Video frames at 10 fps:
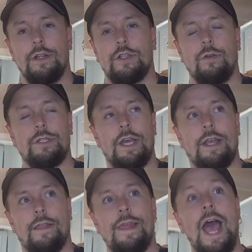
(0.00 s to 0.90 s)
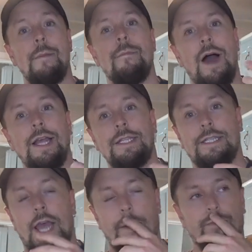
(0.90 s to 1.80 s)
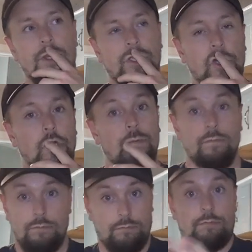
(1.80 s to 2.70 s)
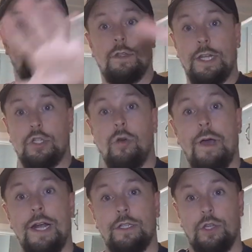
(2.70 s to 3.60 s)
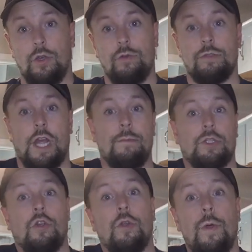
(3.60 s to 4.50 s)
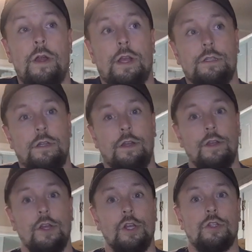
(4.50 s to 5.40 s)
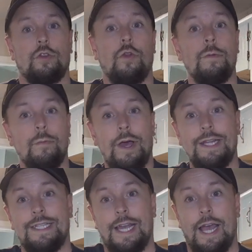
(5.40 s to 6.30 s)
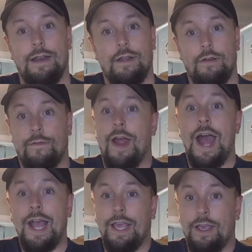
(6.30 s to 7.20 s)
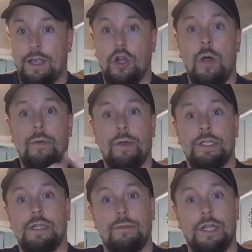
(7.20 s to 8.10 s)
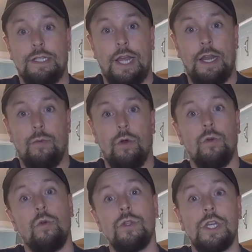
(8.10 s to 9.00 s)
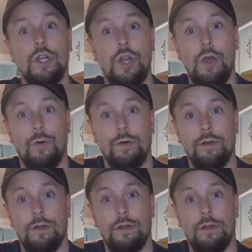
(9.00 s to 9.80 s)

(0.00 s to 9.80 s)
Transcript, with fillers: So it was like that mindset. So let's go back to cybersecurity awareness. So the criminal mindset for hacking and compromising someone's identity, well, who's going to know?